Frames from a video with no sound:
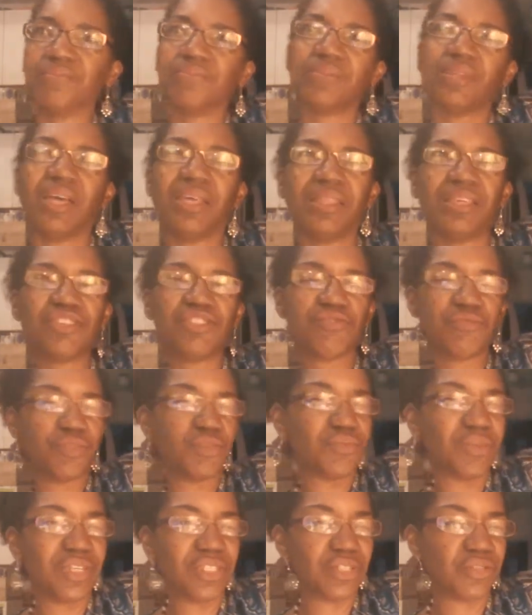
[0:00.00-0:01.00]
I think she was
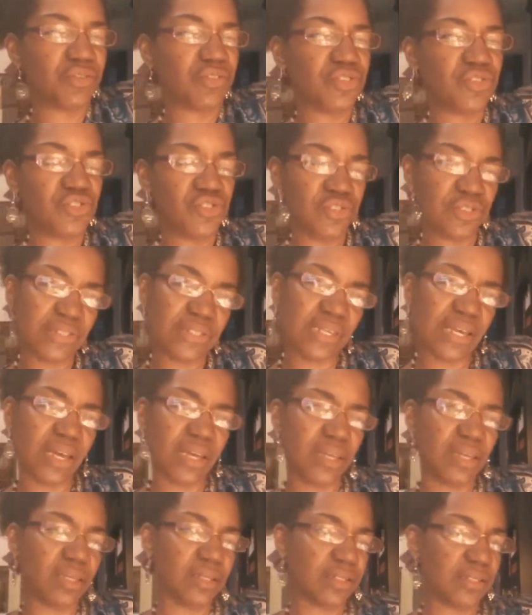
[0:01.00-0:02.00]
raised Christian
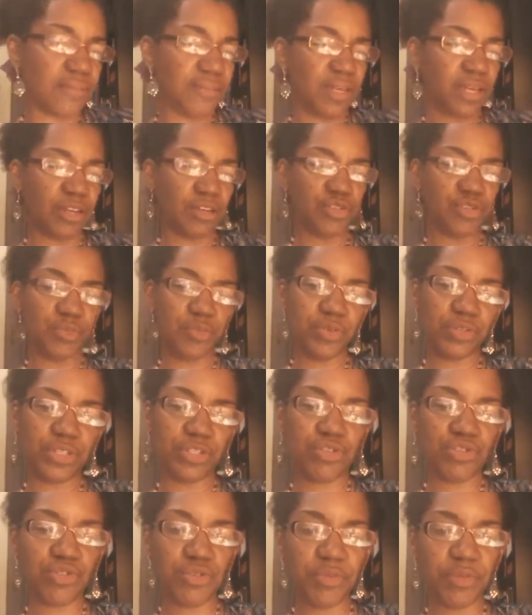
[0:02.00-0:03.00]
Science. I'm not one hundred
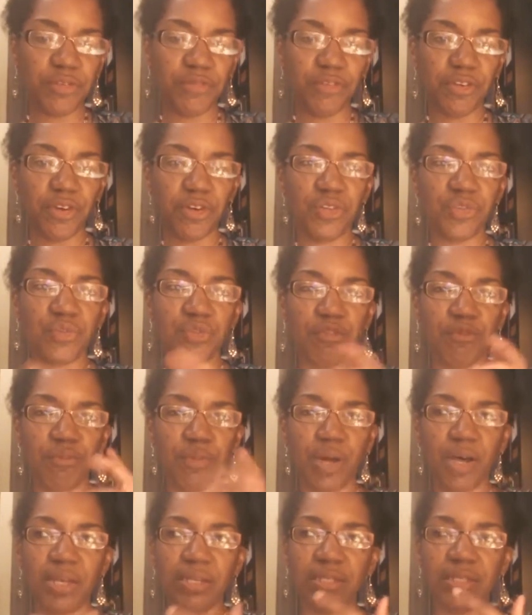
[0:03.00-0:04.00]
percent sure, but a very sort of
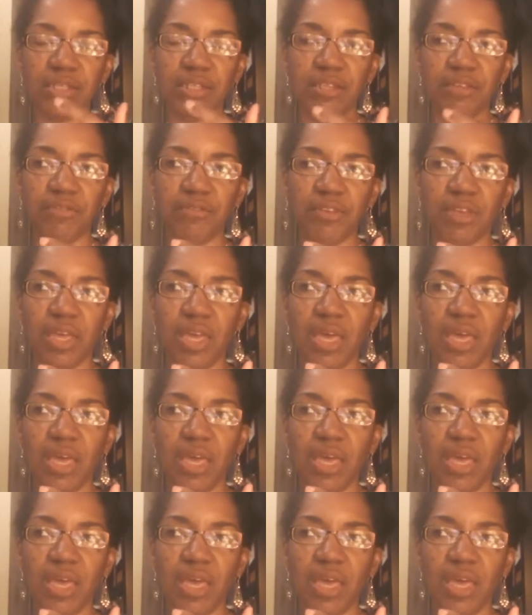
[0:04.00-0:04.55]
positive